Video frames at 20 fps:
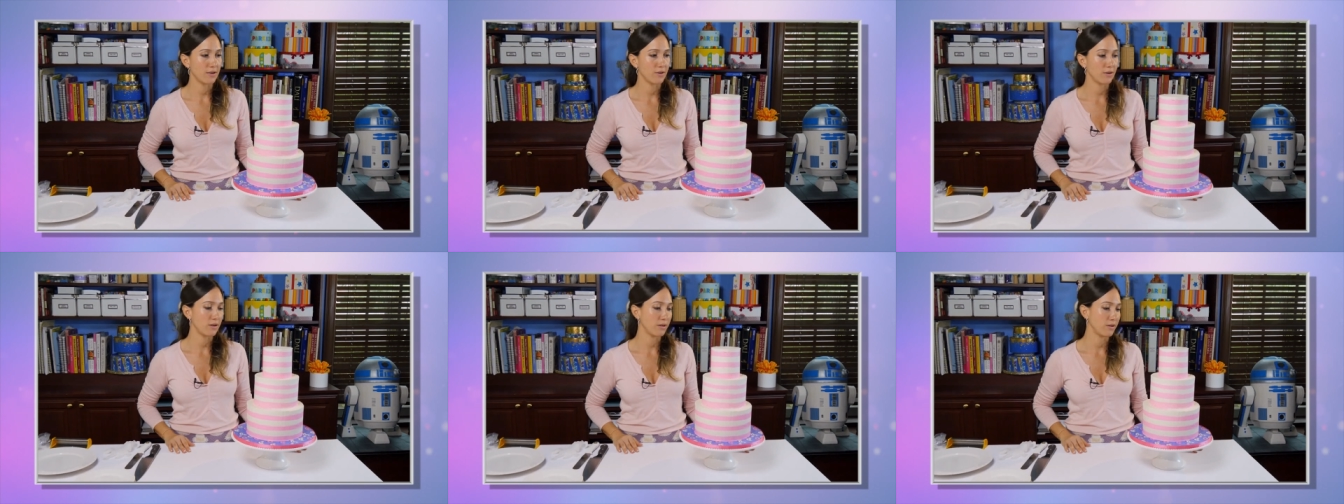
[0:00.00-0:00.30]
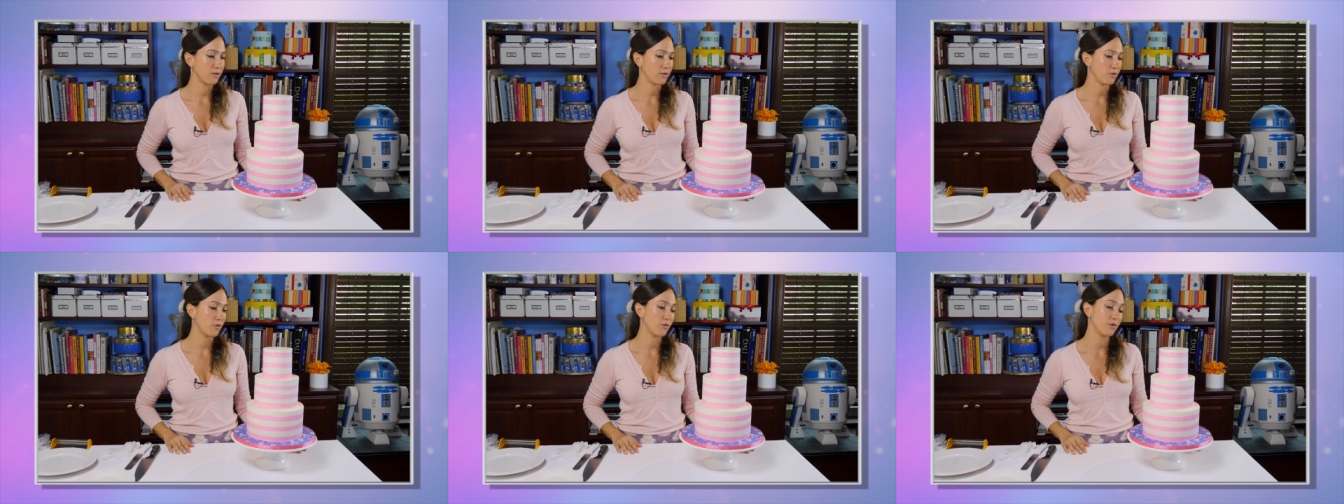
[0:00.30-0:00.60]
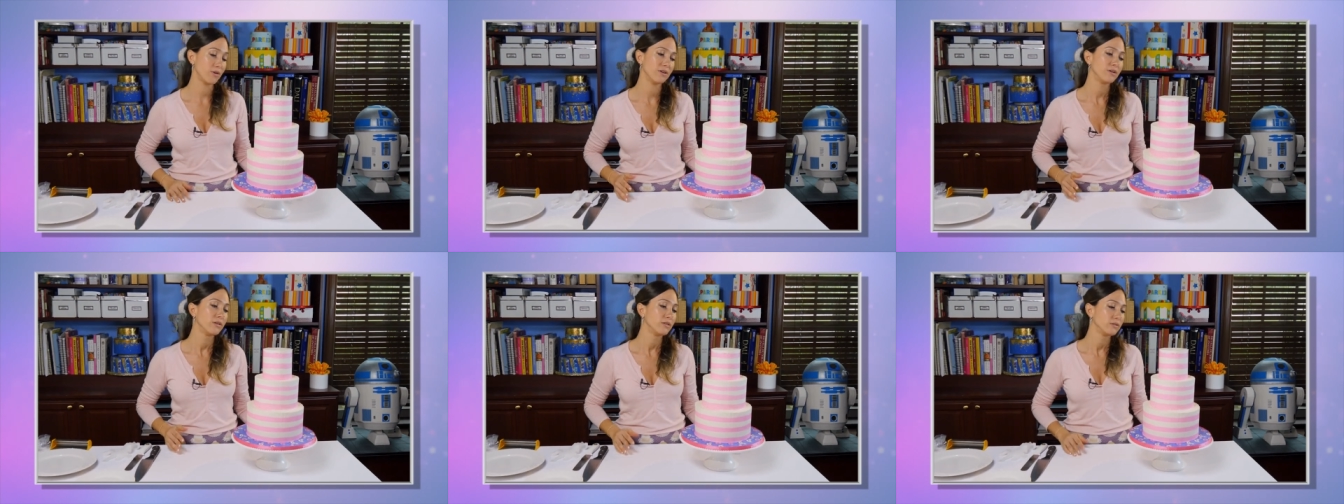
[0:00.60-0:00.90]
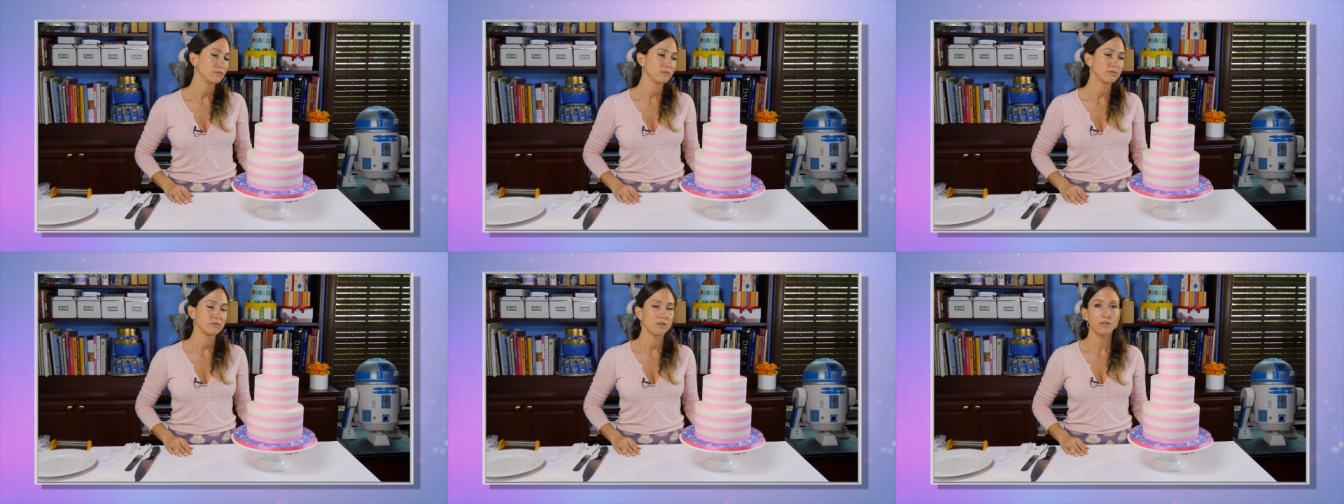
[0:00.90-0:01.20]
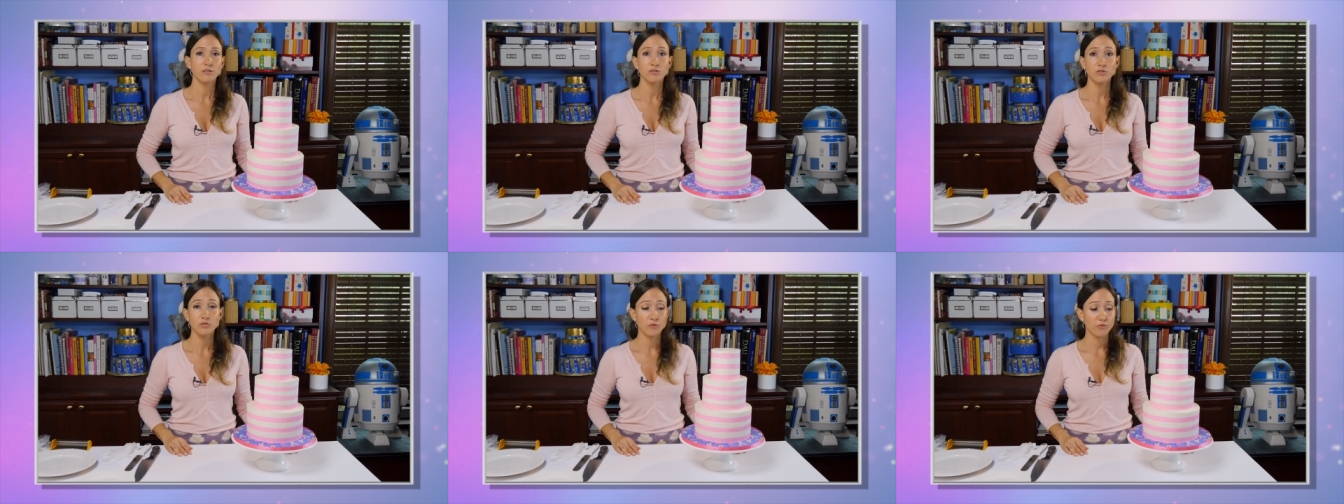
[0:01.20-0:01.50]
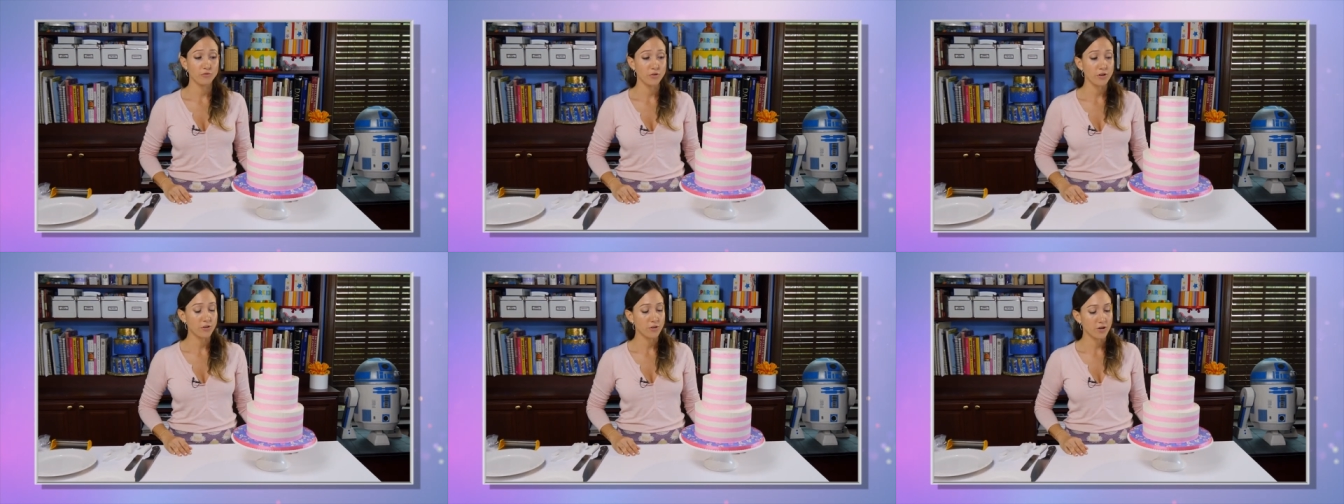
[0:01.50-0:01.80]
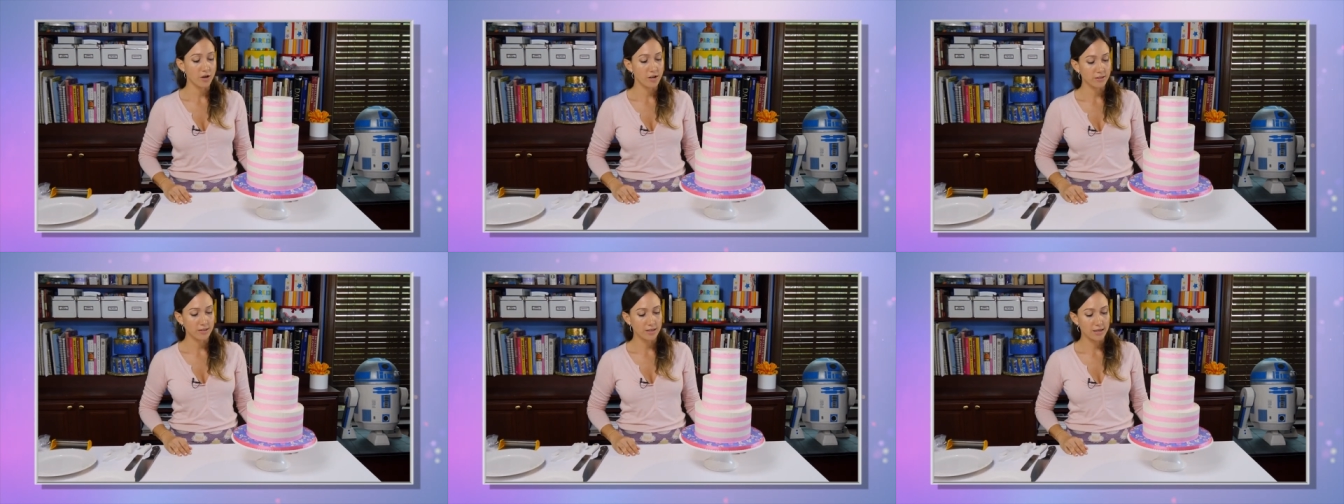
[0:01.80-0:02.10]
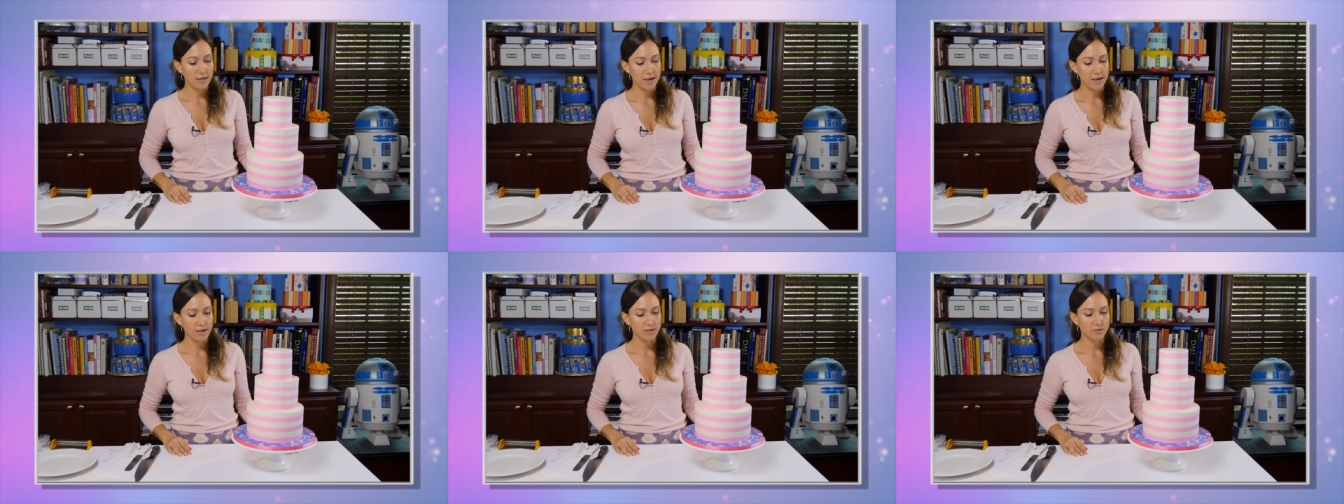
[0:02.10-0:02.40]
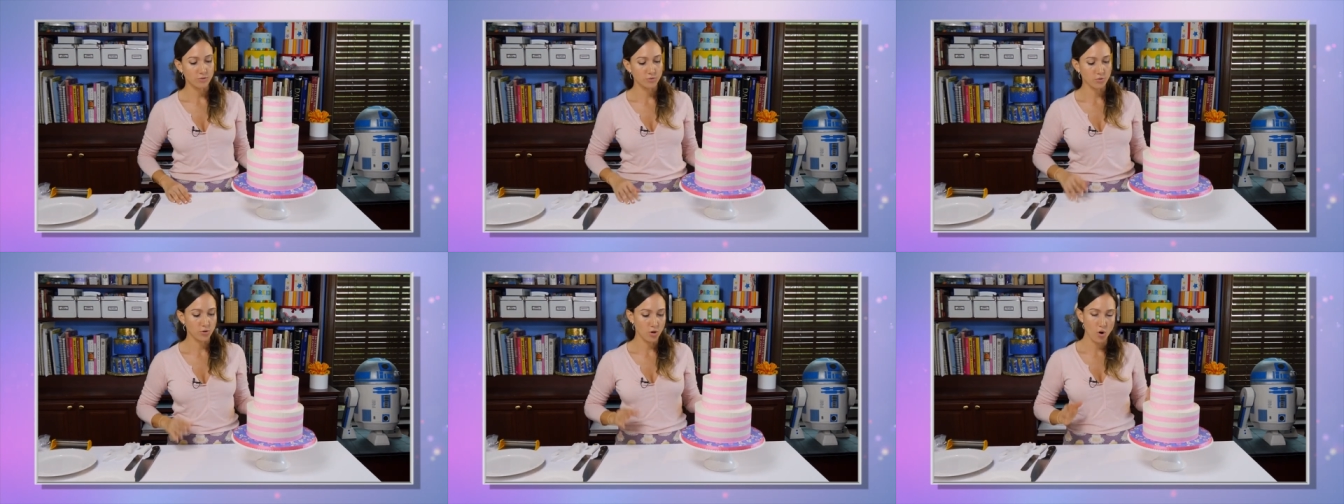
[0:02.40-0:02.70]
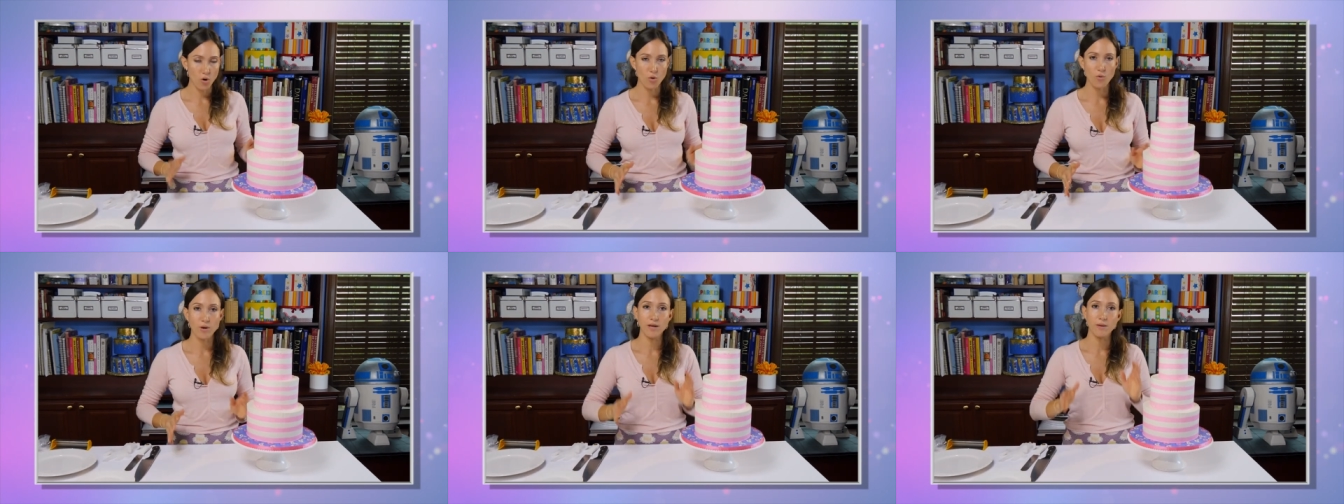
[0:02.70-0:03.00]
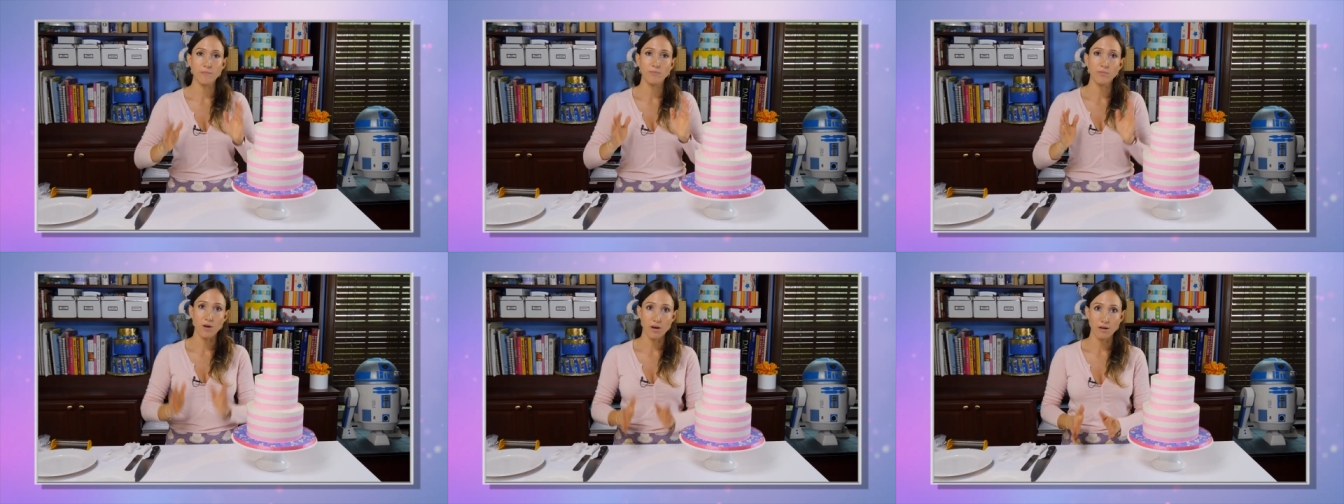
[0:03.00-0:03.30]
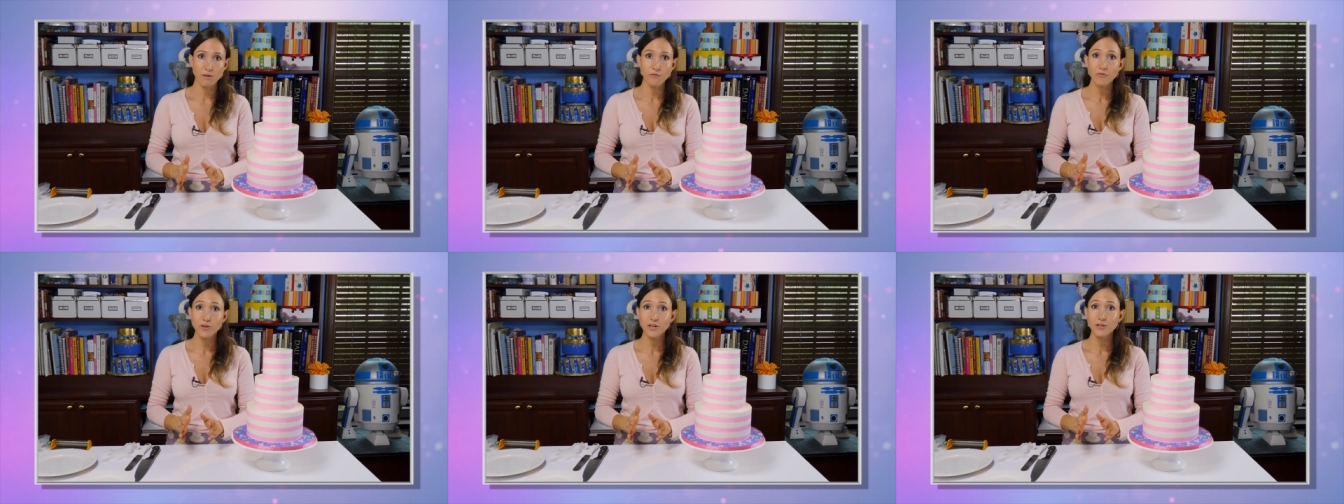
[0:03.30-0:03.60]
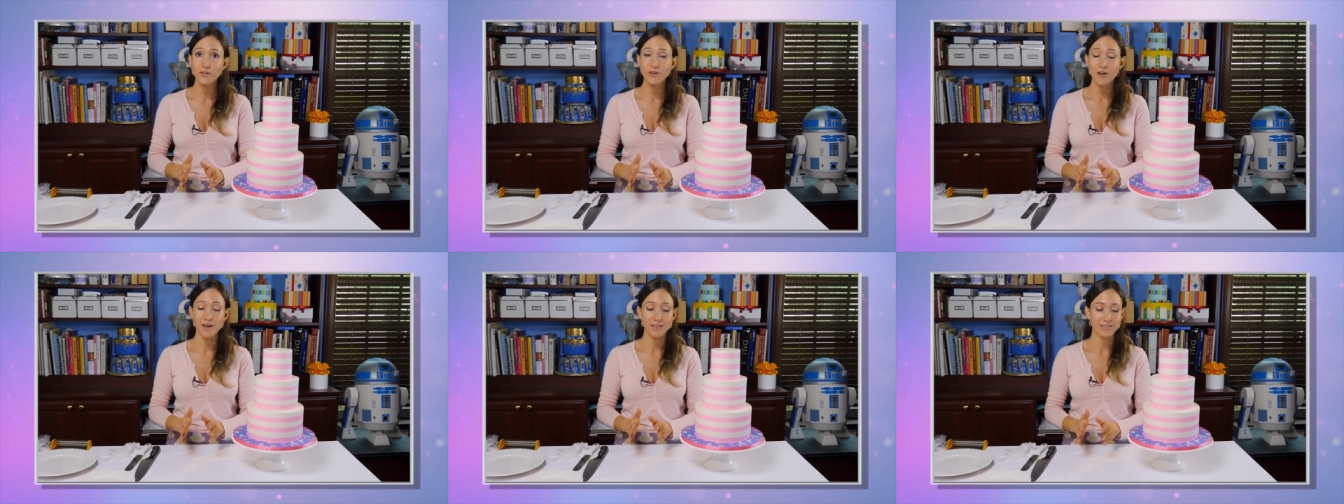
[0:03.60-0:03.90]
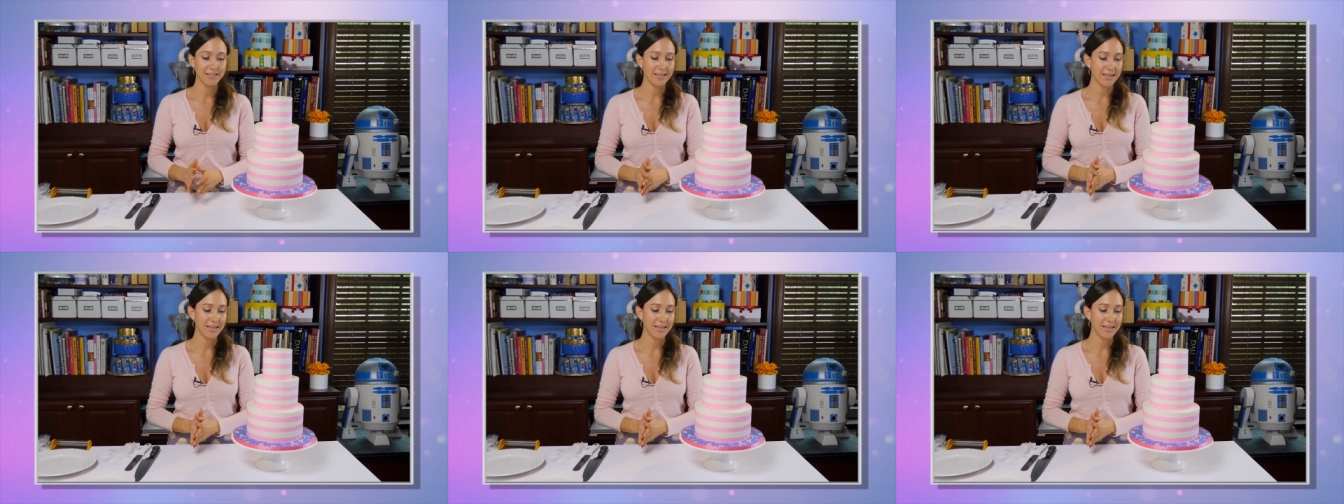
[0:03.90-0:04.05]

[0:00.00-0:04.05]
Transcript: Uh, or, aren't you afraid to cut the cake? So no, I am not afraid to cut the